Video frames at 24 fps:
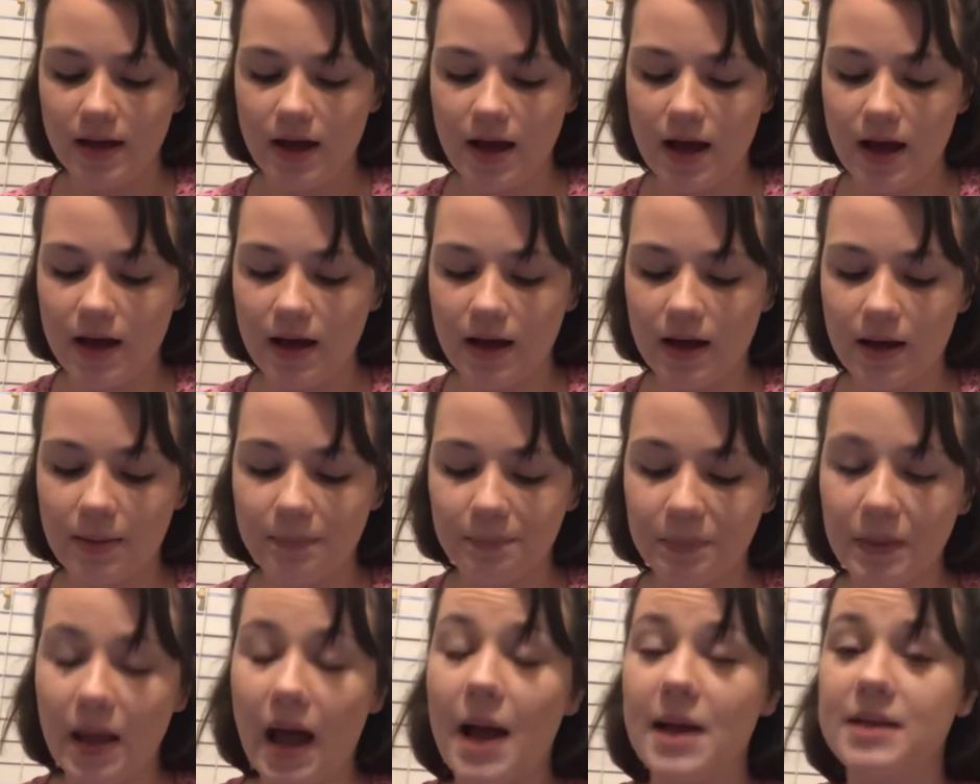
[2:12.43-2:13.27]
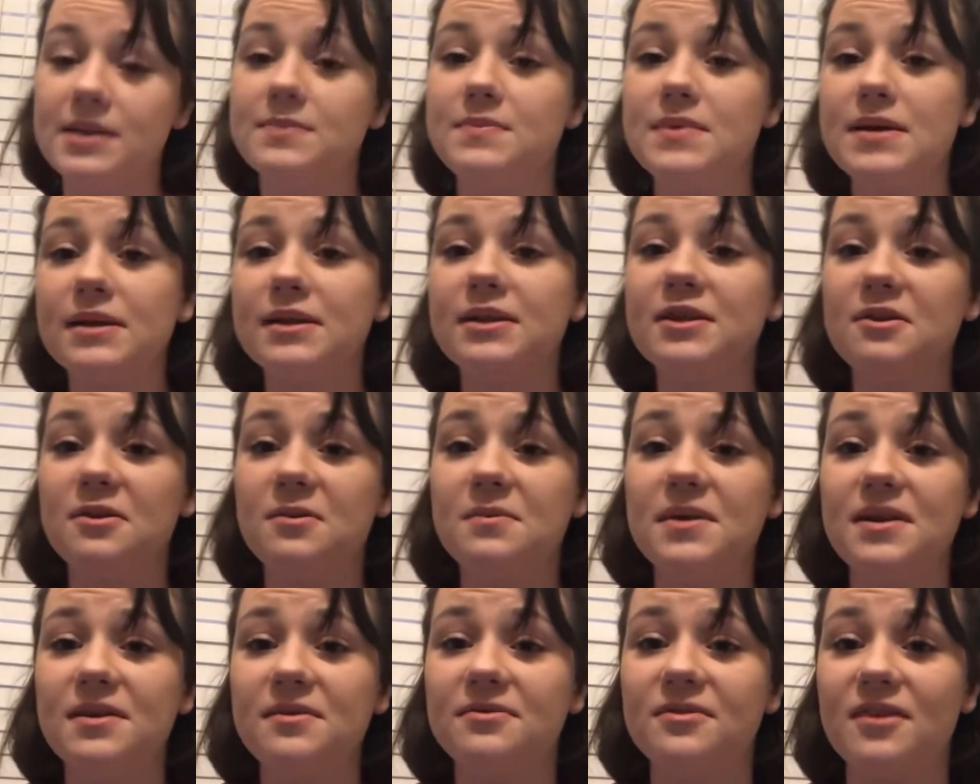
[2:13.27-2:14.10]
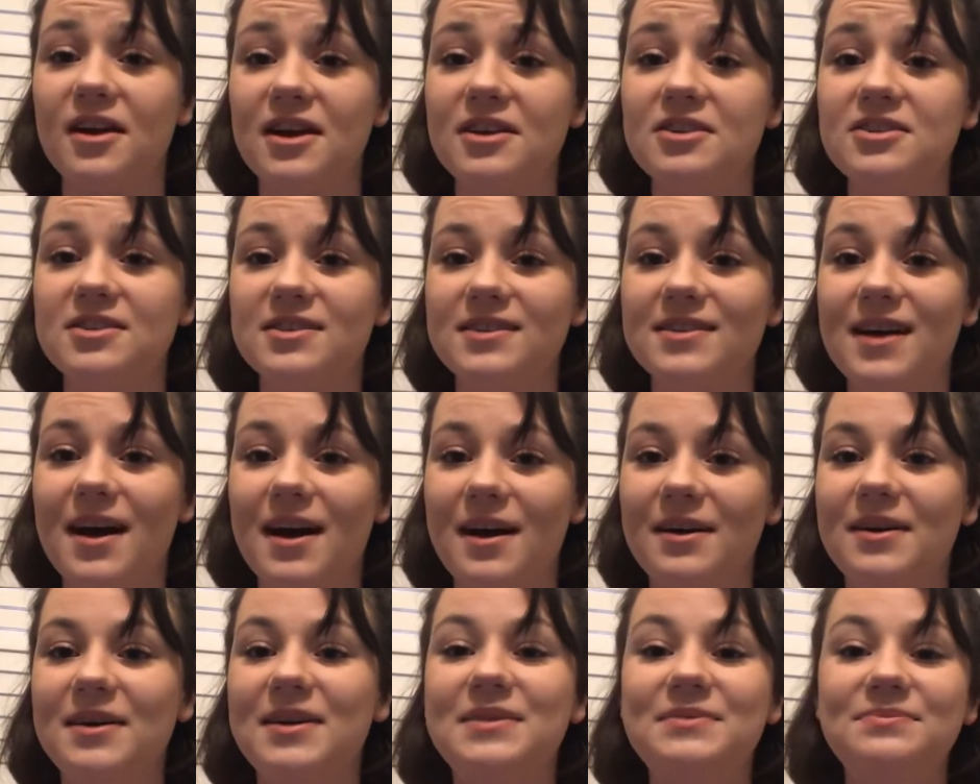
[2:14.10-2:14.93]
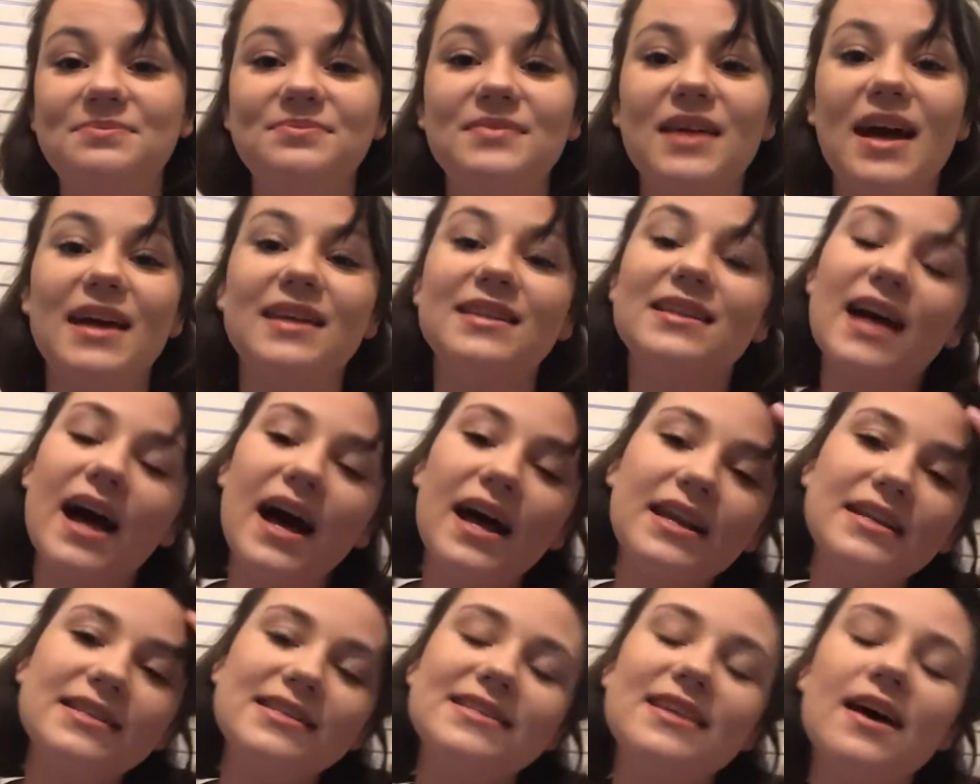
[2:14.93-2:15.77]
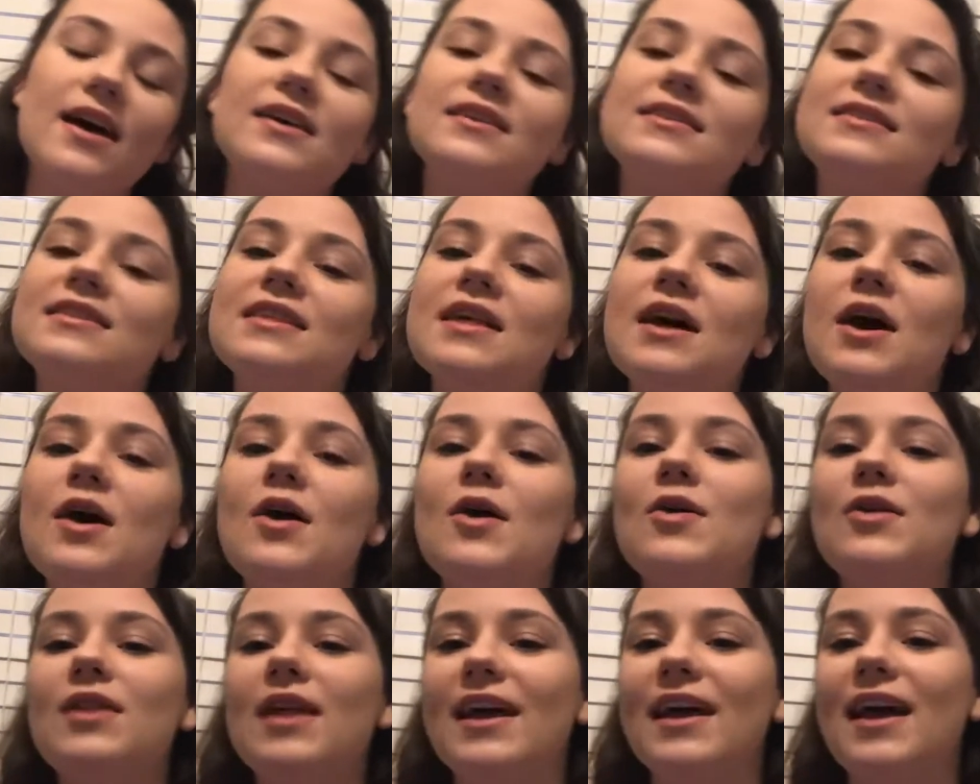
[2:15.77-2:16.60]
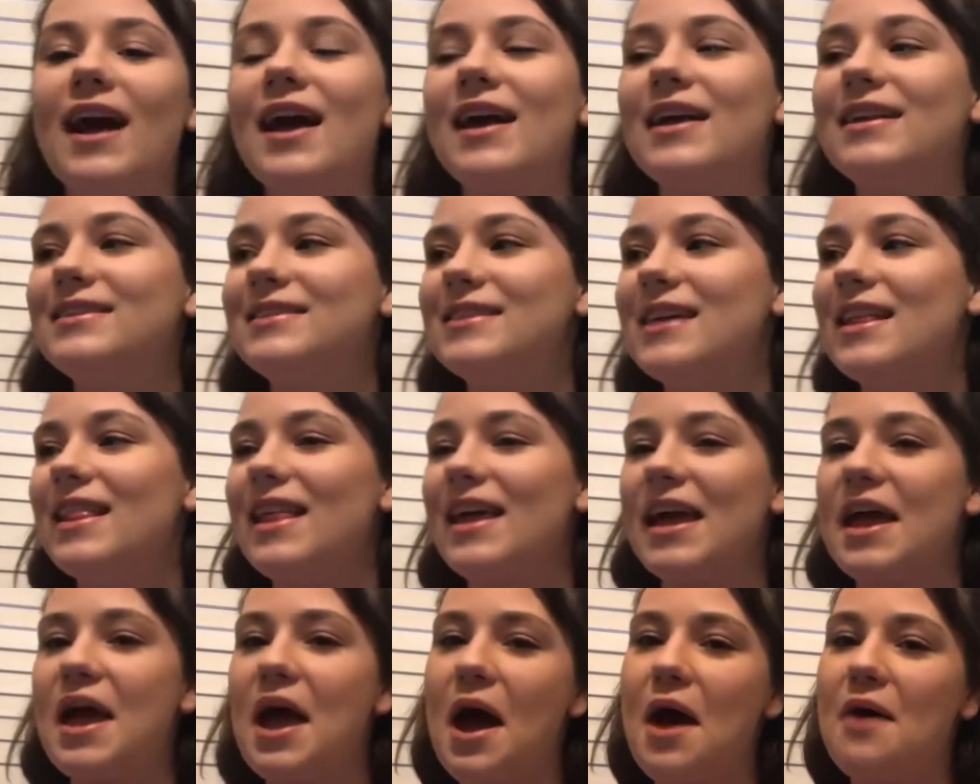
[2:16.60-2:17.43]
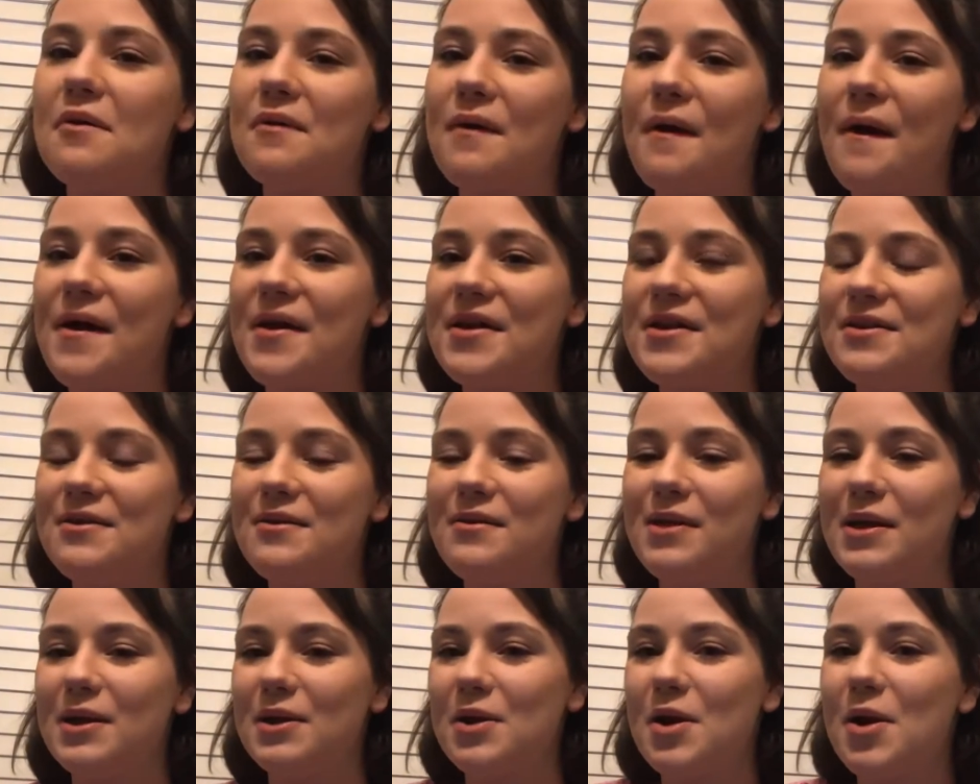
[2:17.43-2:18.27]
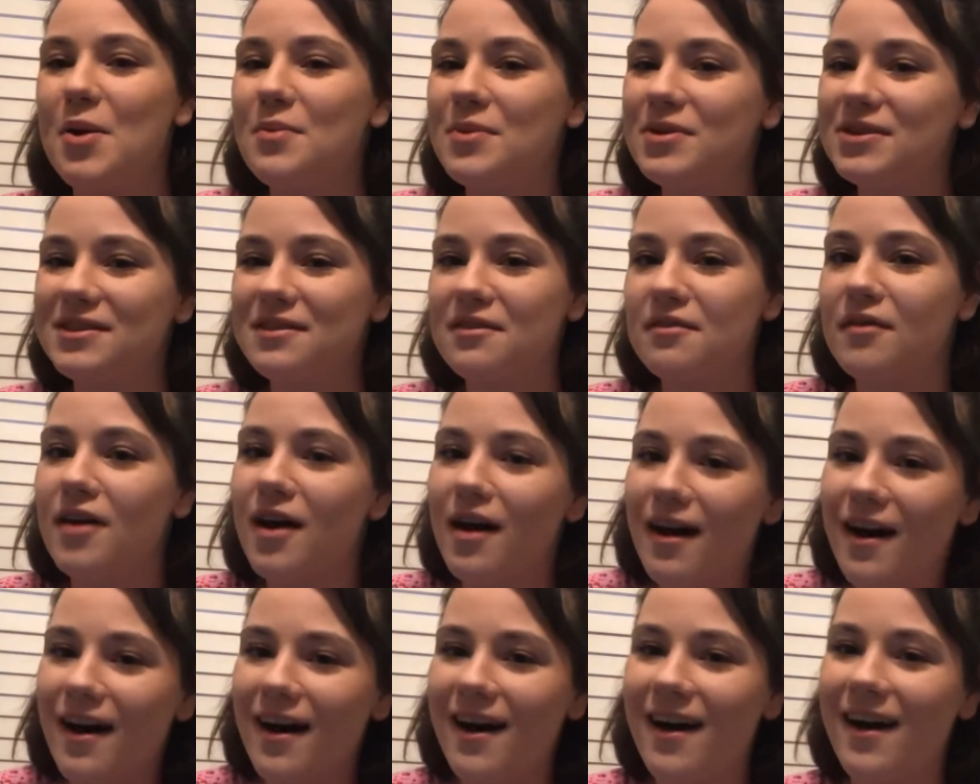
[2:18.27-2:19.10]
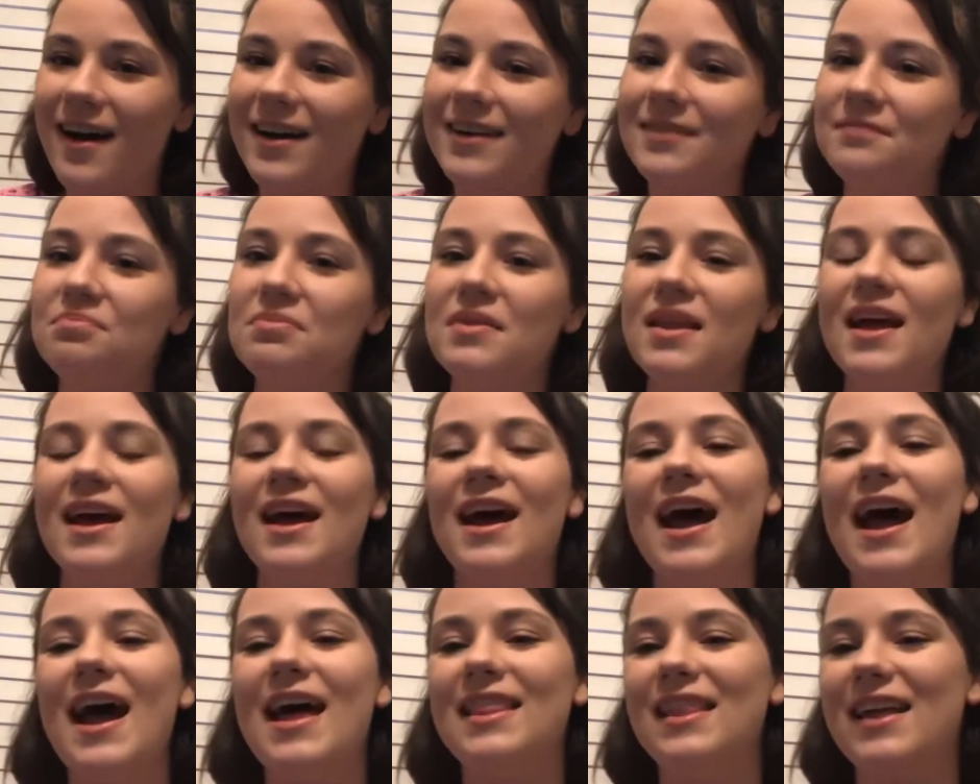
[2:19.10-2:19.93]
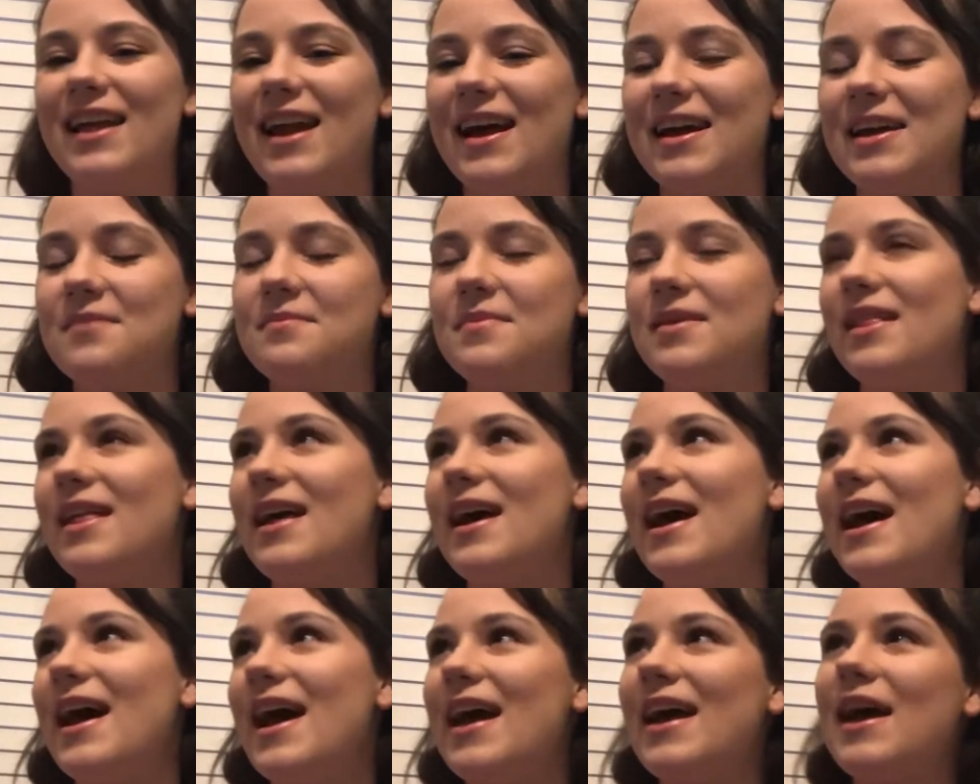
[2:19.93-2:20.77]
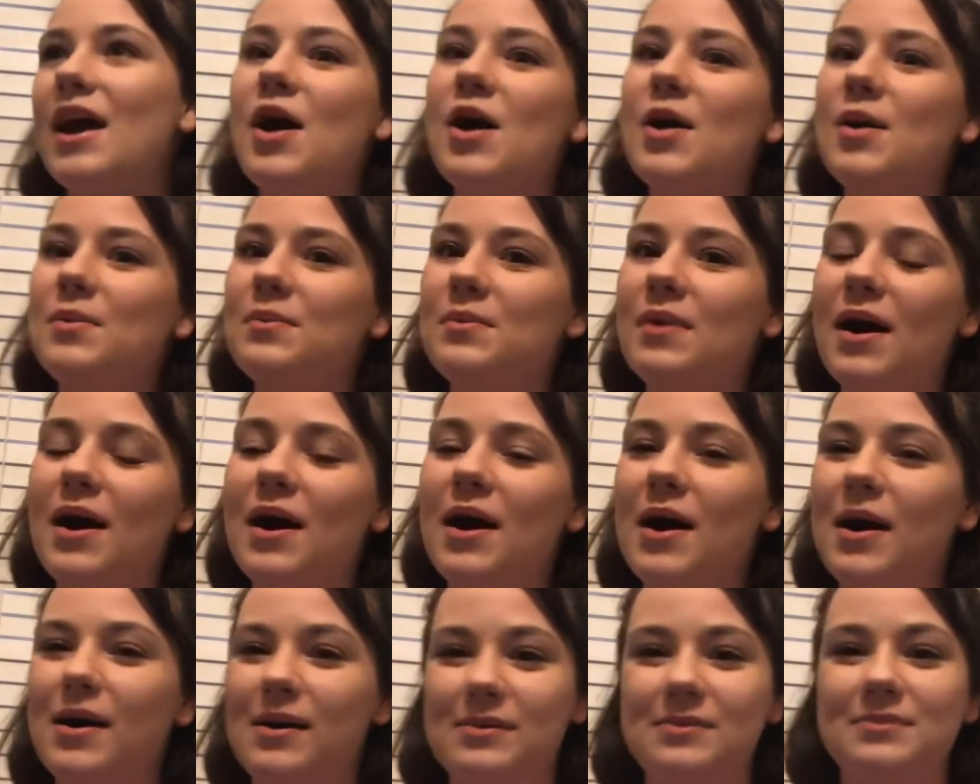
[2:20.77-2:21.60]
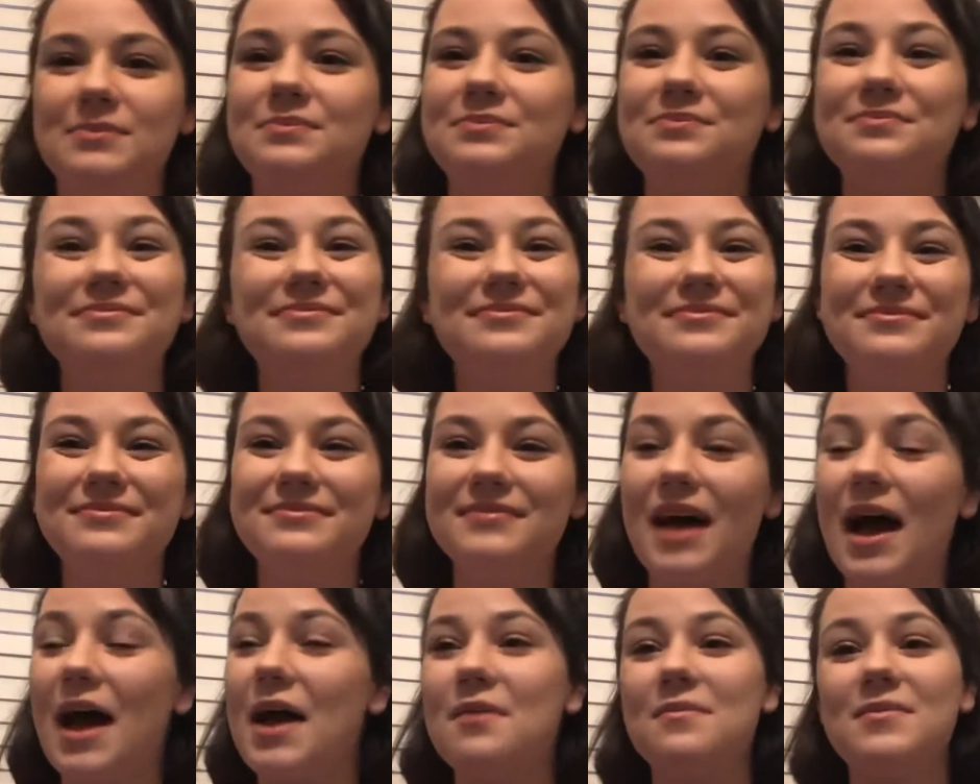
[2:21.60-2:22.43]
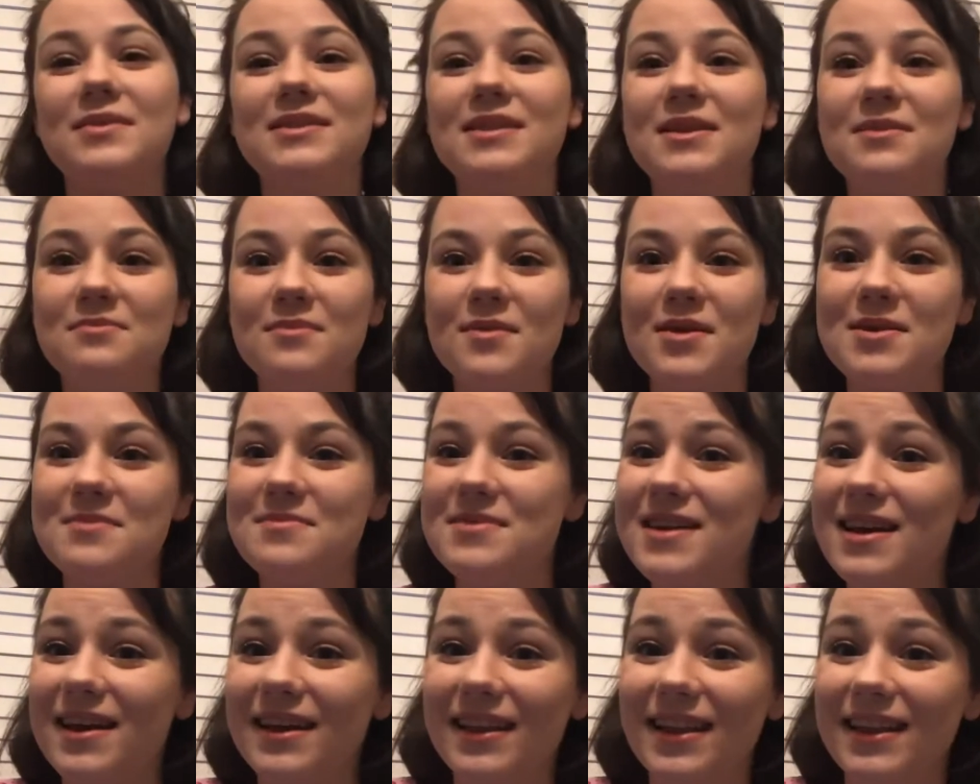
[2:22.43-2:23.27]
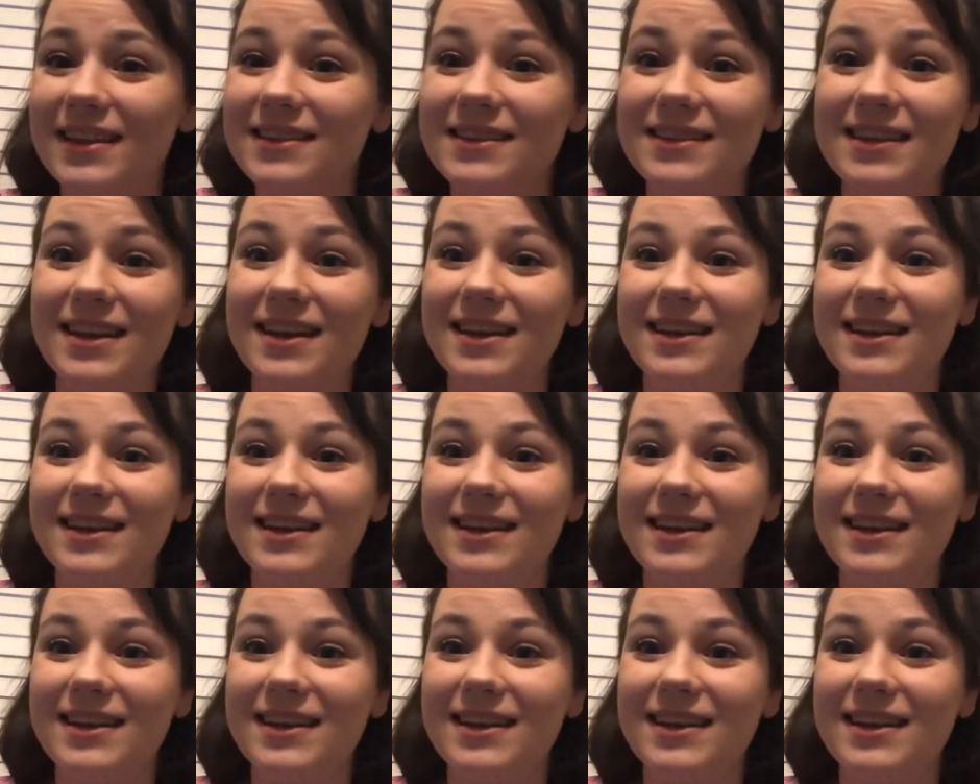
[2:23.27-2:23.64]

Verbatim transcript: Um, I speak a little bit of French. Um, it kind of sucks though. Like I can say like, how are you? Like, como ça va? And then I can be like, um, I almost said muy bien, that's